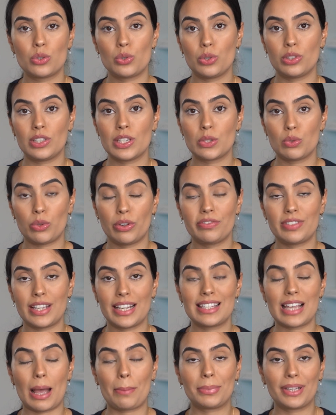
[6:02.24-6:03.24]
to the
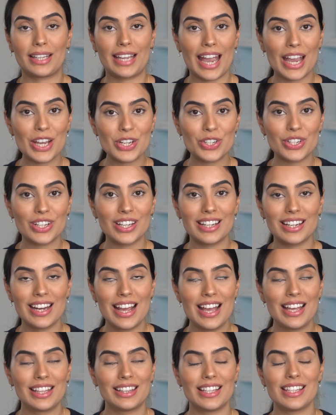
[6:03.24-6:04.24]
Swyftx application.
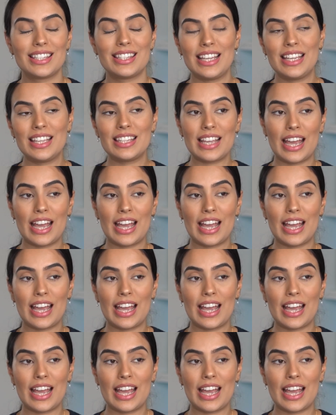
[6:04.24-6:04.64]
This is